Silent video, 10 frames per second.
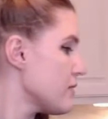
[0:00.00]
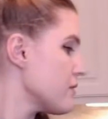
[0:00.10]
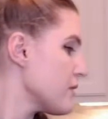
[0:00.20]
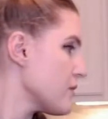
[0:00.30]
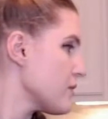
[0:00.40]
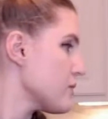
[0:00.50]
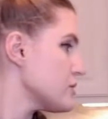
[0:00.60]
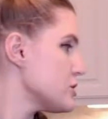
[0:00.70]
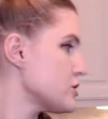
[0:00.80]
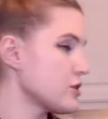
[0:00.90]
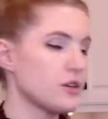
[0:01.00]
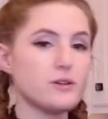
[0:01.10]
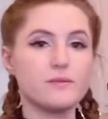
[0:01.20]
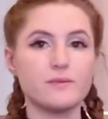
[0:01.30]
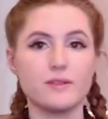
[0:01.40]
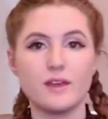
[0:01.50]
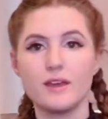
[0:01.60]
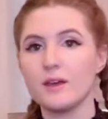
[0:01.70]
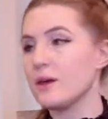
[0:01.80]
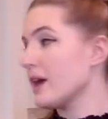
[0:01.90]
of sugar,
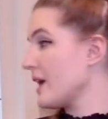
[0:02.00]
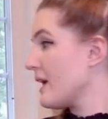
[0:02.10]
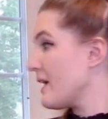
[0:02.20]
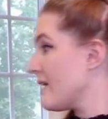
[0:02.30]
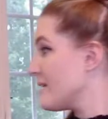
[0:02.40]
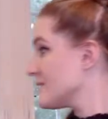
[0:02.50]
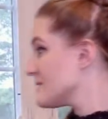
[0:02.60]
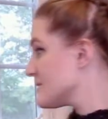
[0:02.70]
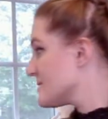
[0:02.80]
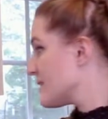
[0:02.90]
and